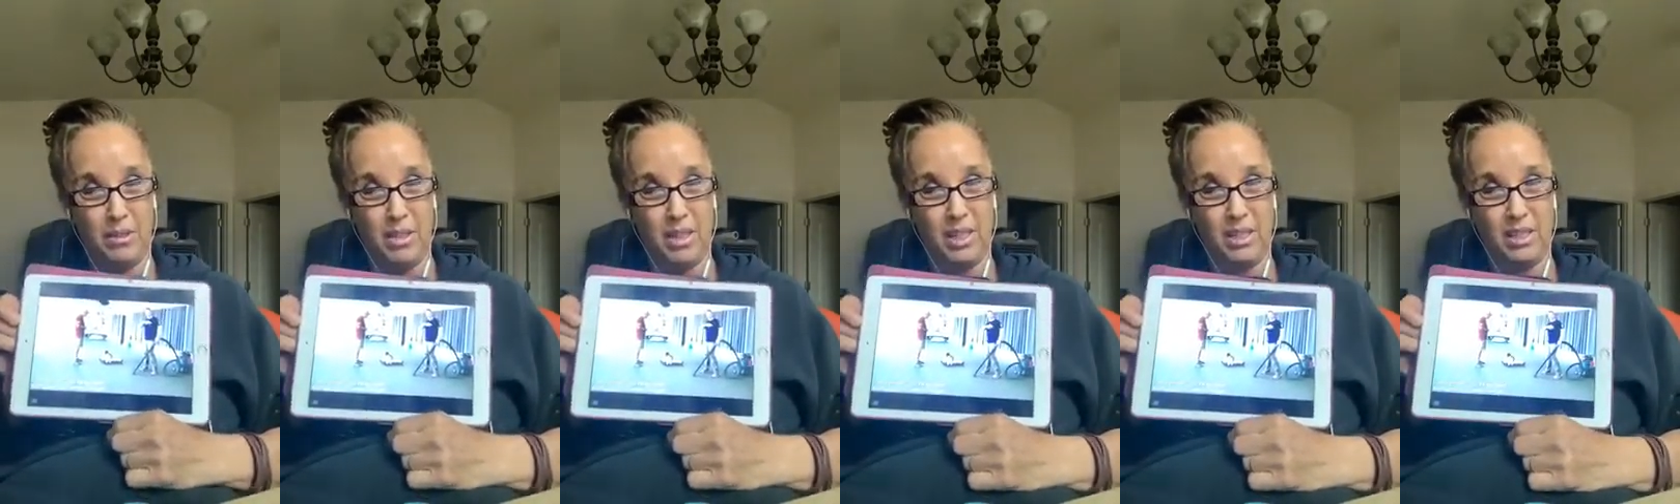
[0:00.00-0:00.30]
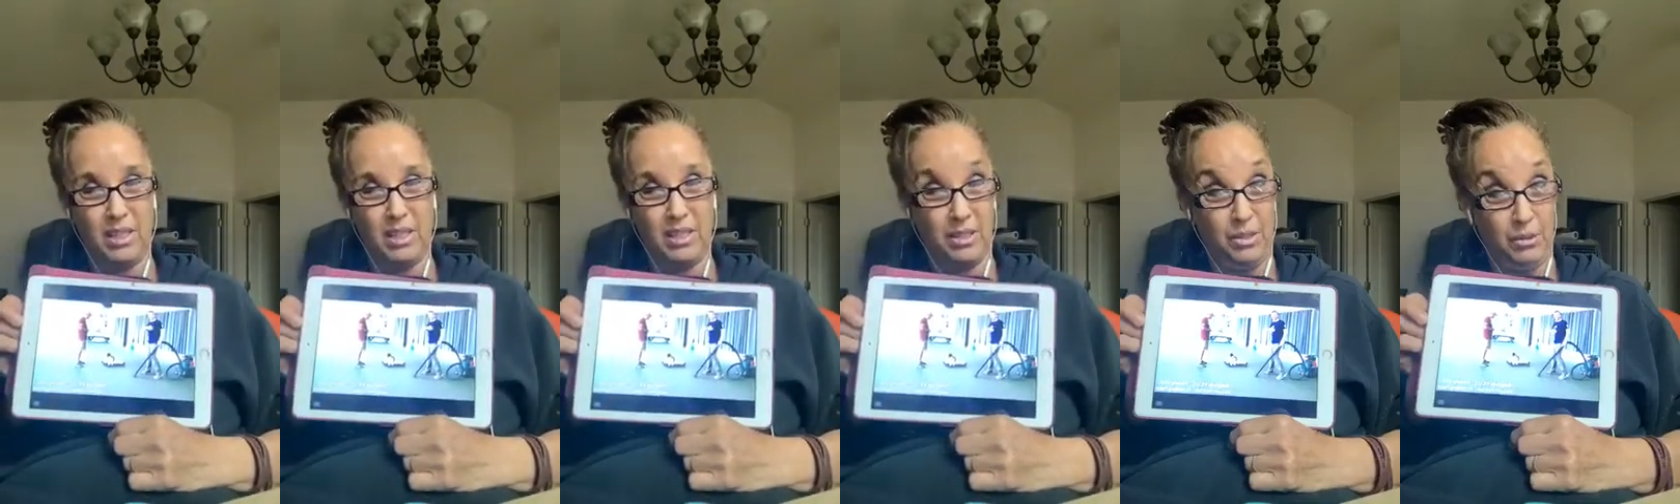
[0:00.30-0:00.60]

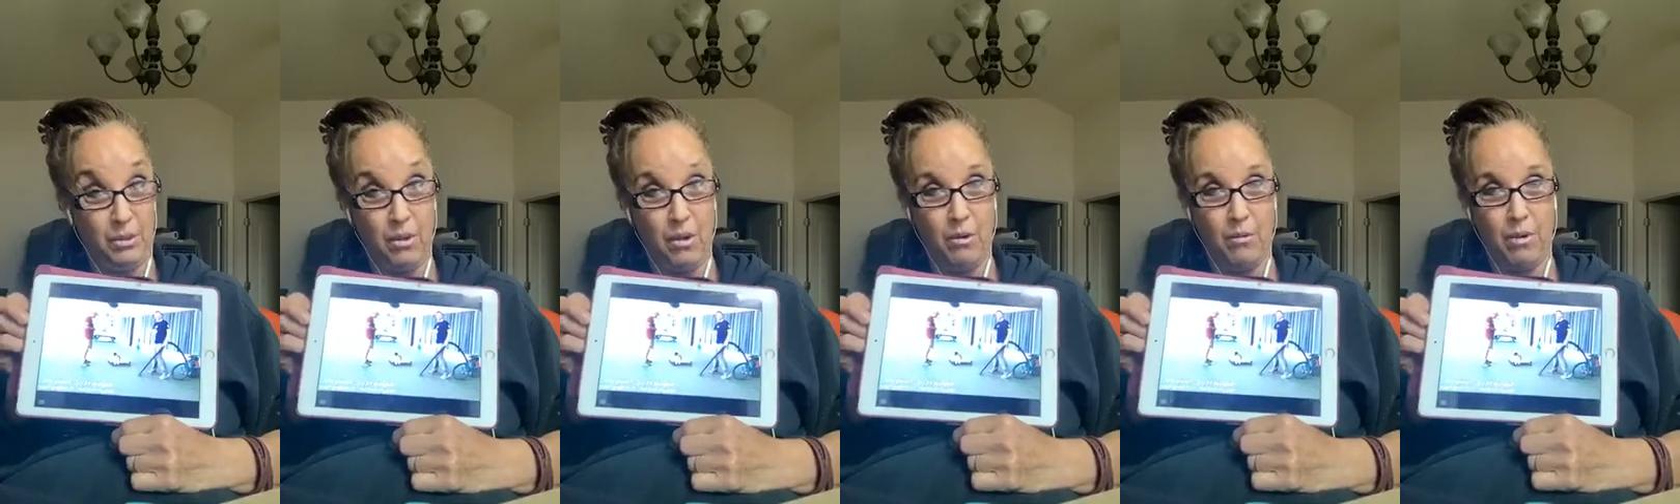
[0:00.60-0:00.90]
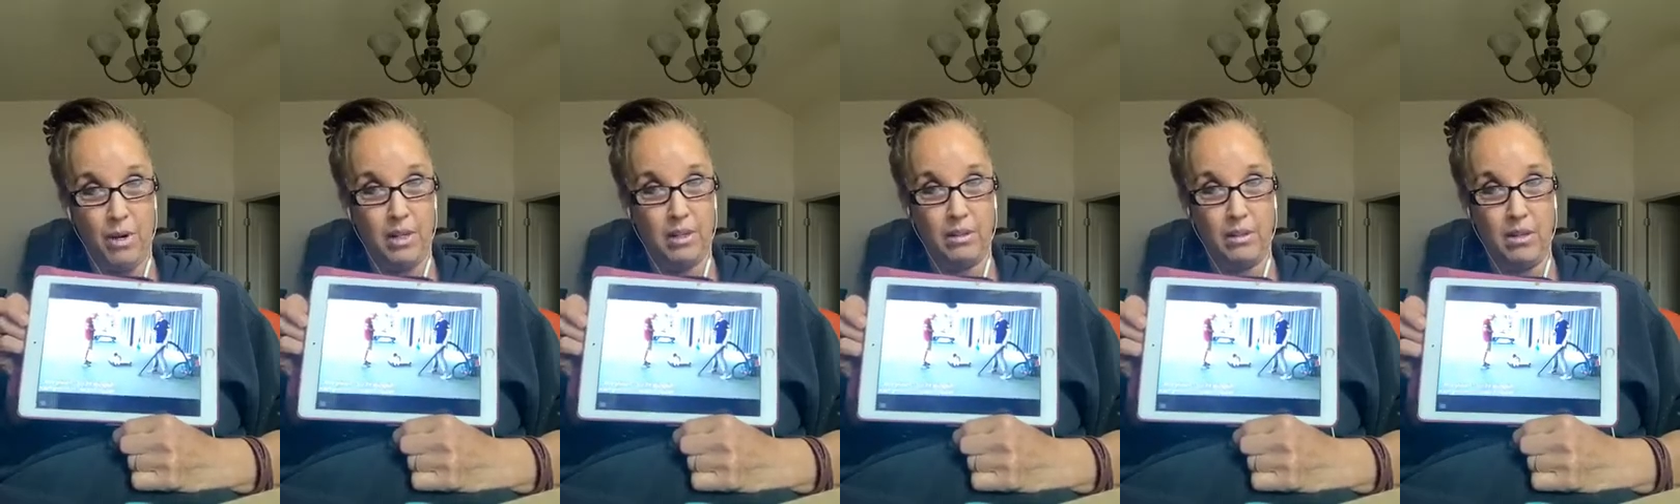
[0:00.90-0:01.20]
traits because they're
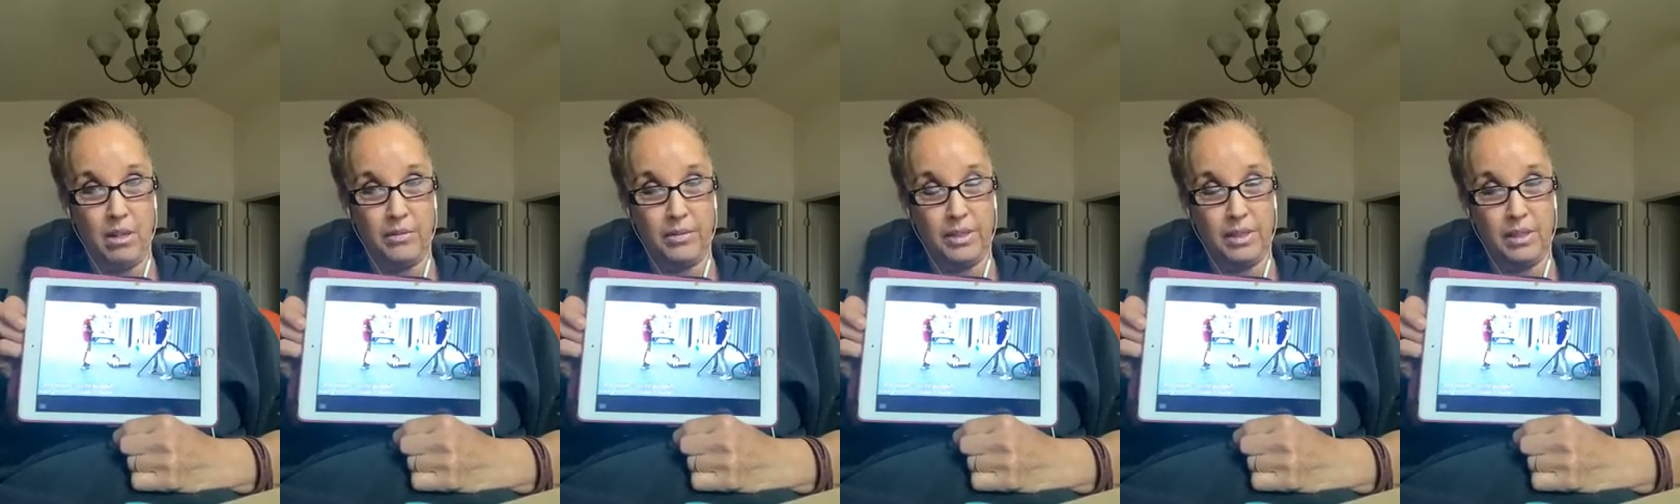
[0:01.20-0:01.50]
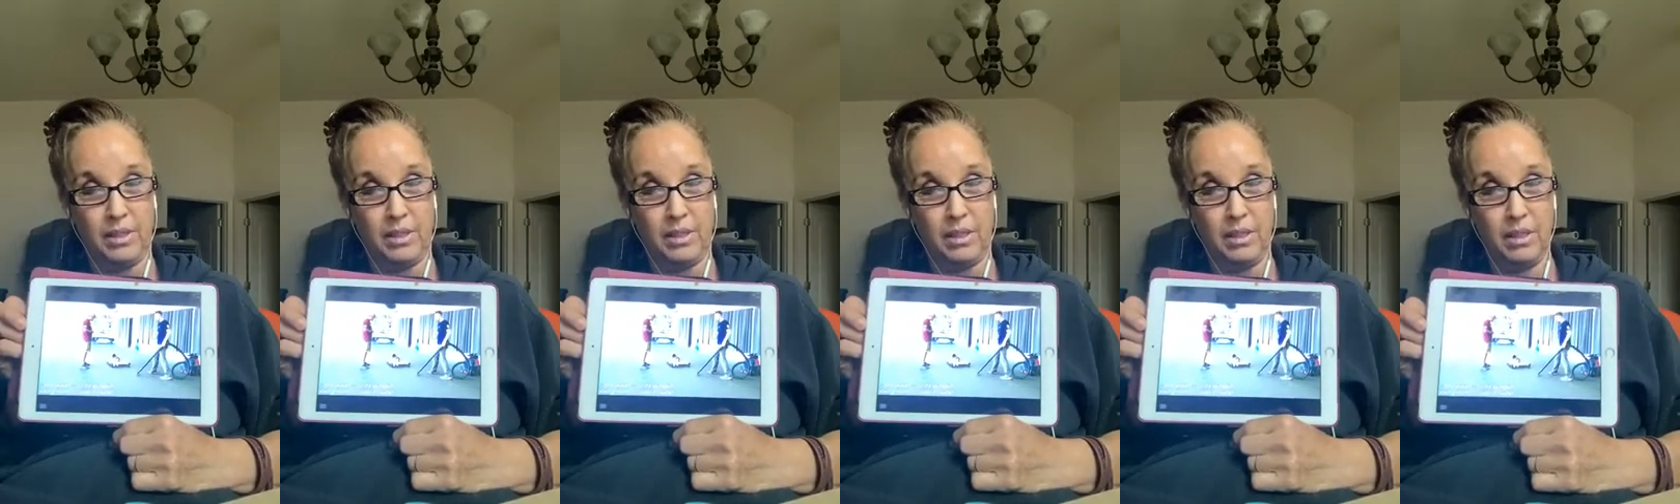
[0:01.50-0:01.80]
all rank
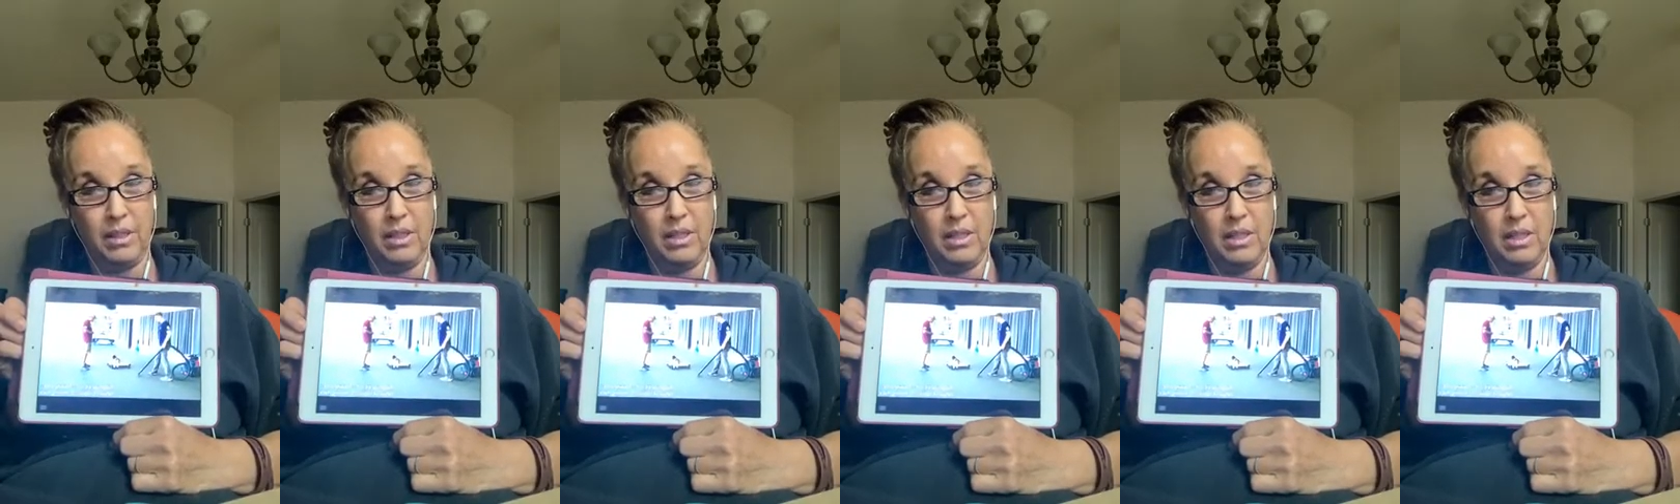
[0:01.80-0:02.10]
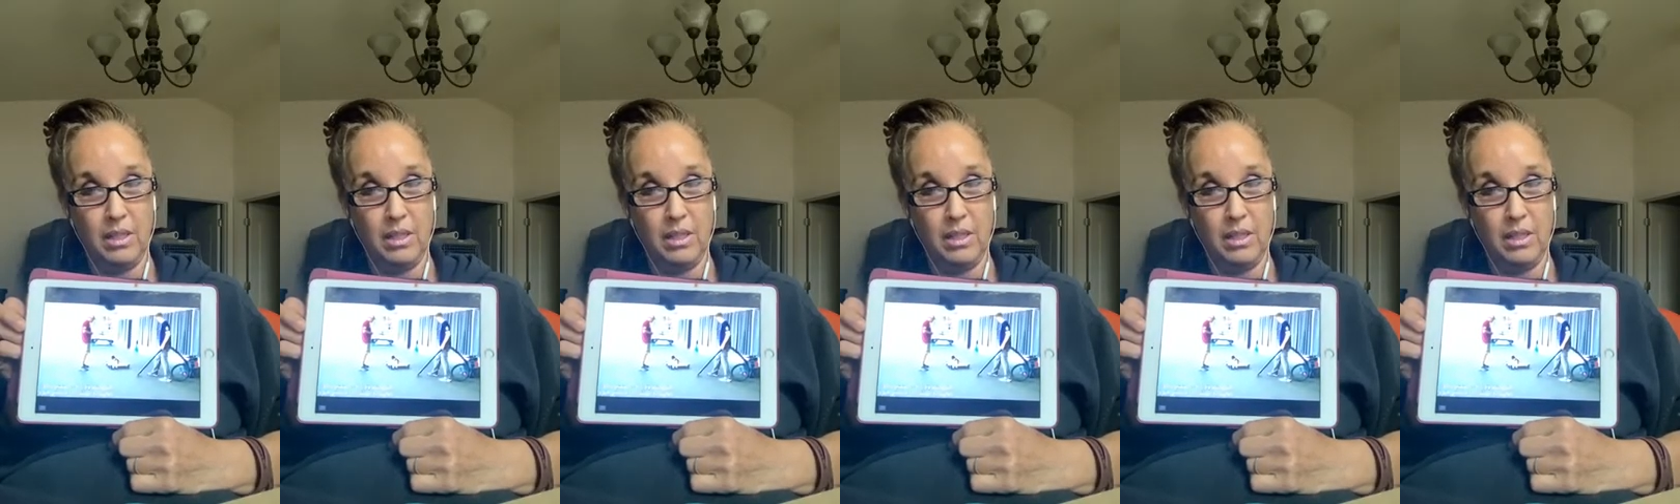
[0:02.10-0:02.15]
novices,